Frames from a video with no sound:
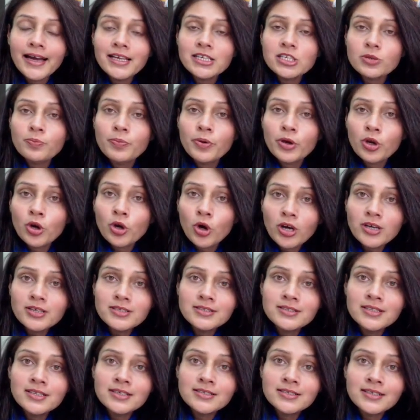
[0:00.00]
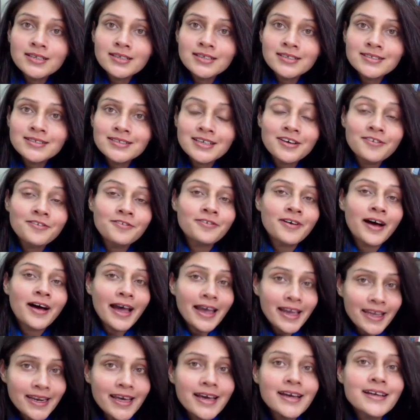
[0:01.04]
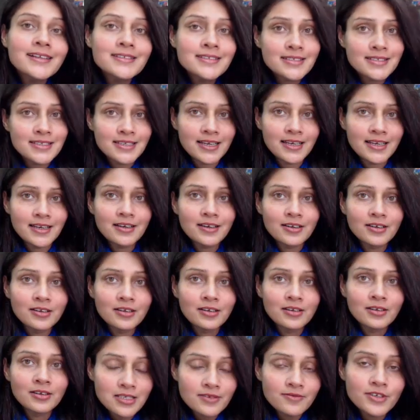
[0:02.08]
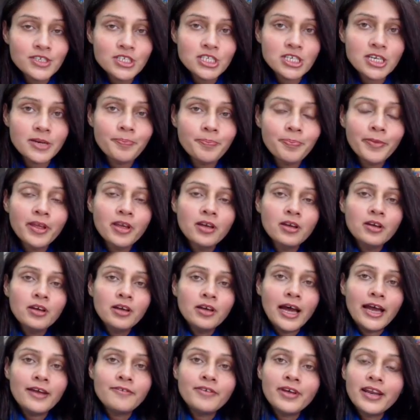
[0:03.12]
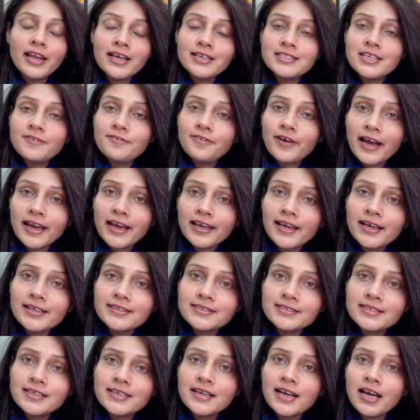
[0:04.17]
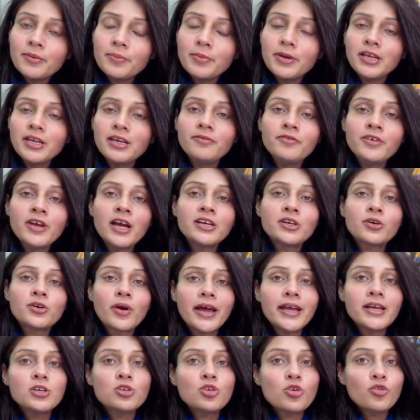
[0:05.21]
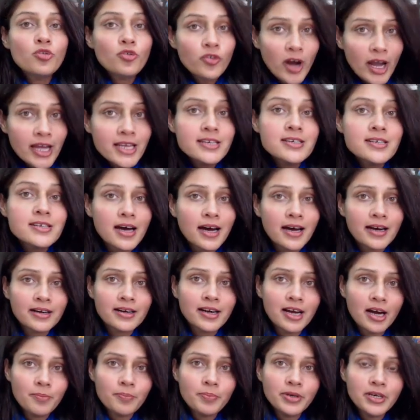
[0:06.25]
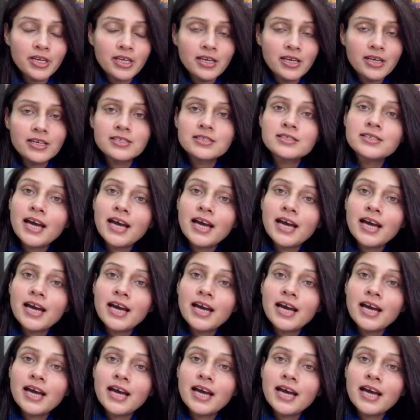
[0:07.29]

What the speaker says: And because this is a financing activity, and when I say financing, I mean we are trying to fund our company.